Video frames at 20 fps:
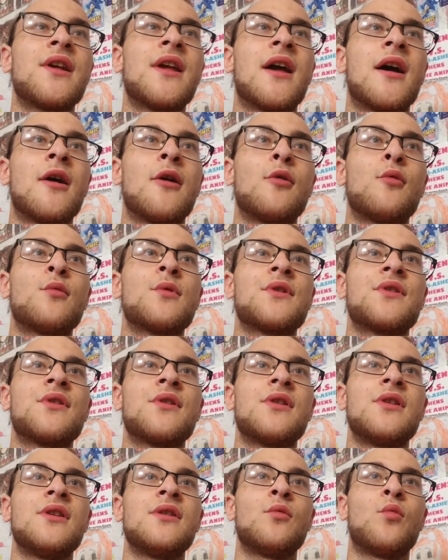out with
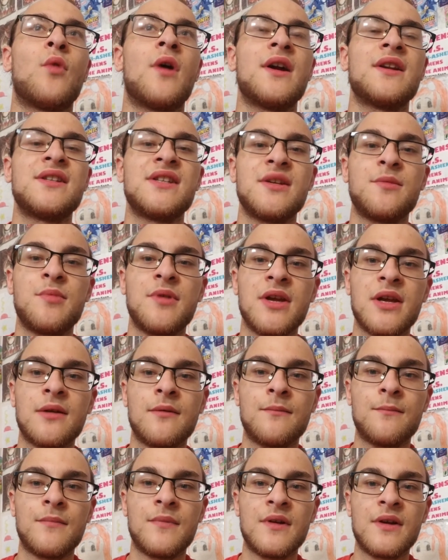
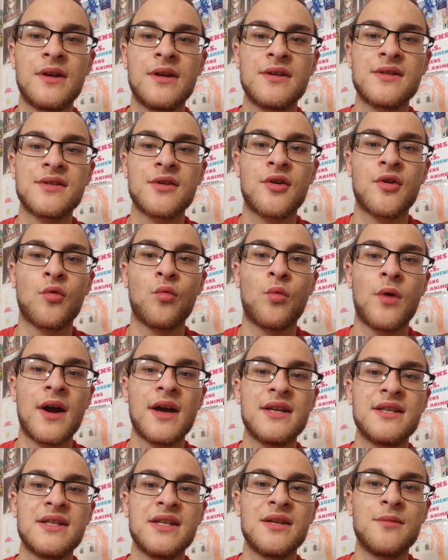YTPMVs or
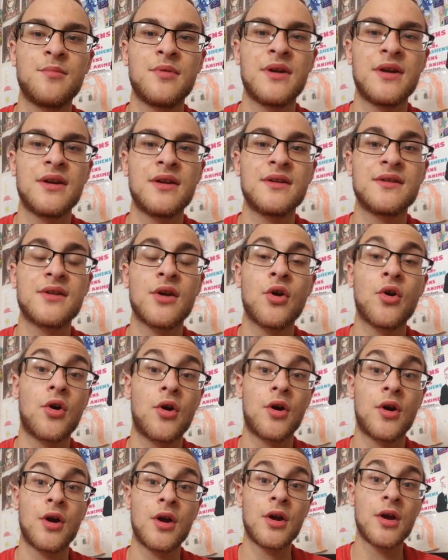YTPs,
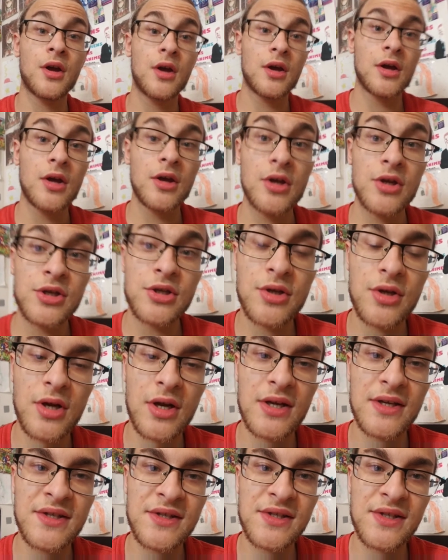or should
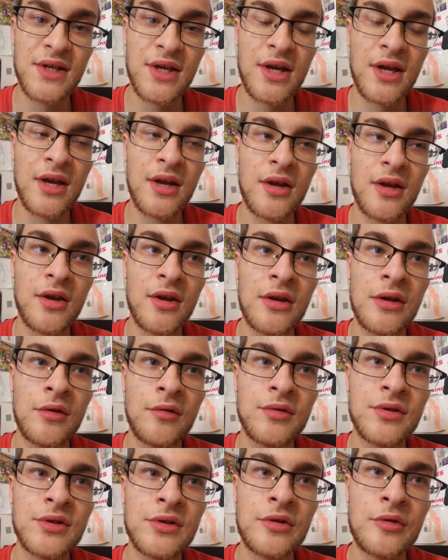I say
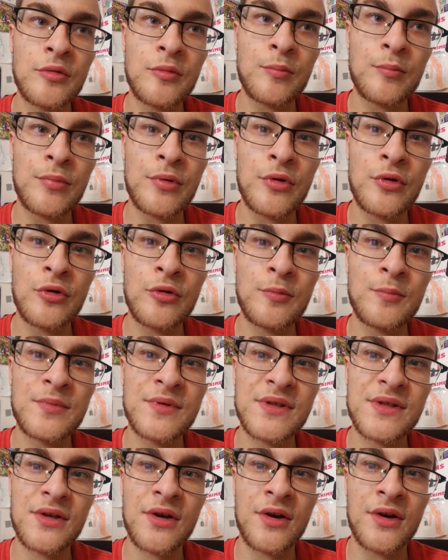YouTube
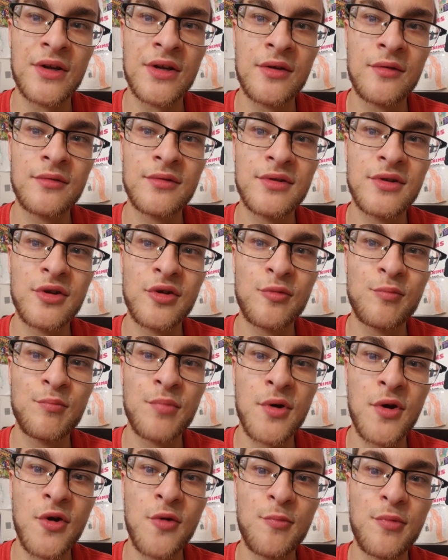poops or YouTube
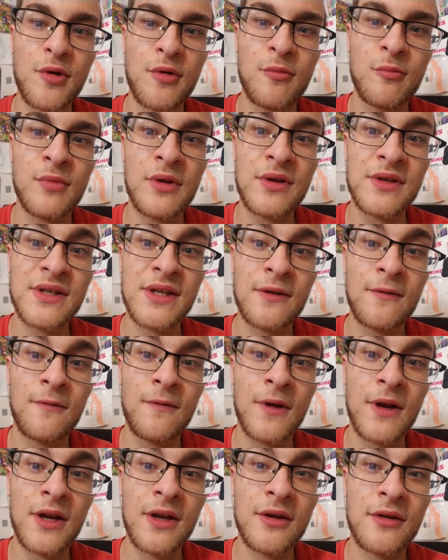poop music
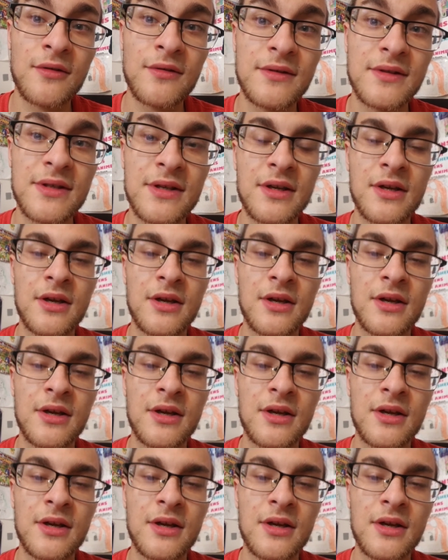videos,